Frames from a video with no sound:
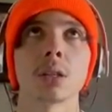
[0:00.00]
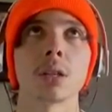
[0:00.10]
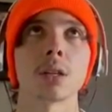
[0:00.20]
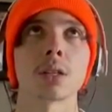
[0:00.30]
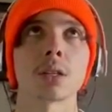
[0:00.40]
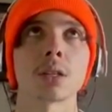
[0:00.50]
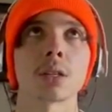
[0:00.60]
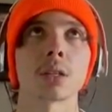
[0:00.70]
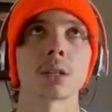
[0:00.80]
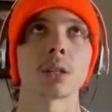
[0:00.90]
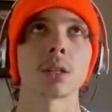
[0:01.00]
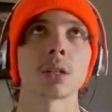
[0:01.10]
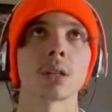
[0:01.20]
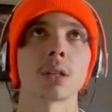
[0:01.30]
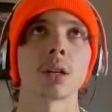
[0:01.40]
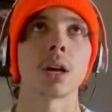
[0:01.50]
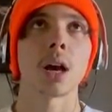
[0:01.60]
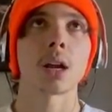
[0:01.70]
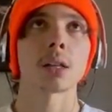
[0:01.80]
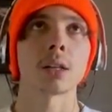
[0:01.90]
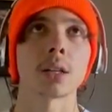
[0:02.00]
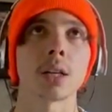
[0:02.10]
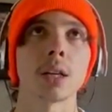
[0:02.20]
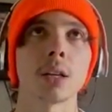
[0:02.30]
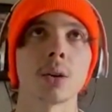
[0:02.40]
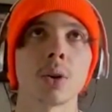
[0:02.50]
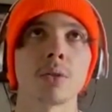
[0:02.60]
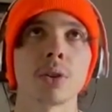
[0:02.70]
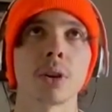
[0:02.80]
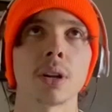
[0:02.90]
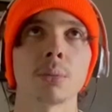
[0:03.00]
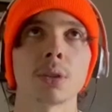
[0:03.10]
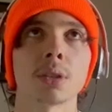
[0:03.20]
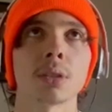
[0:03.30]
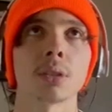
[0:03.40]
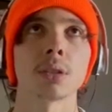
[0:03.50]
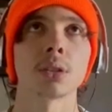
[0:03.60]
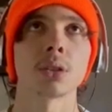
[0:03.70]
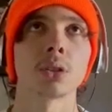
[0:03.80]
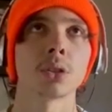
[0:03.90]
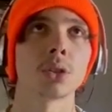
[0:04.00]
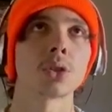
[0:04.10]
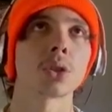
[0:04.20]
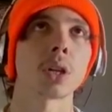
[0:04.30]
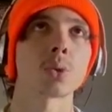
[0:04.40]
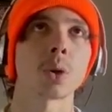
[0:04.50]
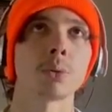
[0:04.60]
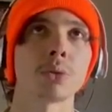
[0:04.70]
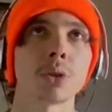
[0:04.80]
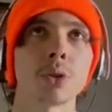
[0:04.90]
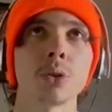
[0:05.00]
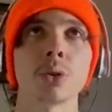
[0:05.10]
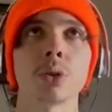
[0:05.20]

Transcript: This Adeline Kitty or whatever her name is. So that's what I'm finna do.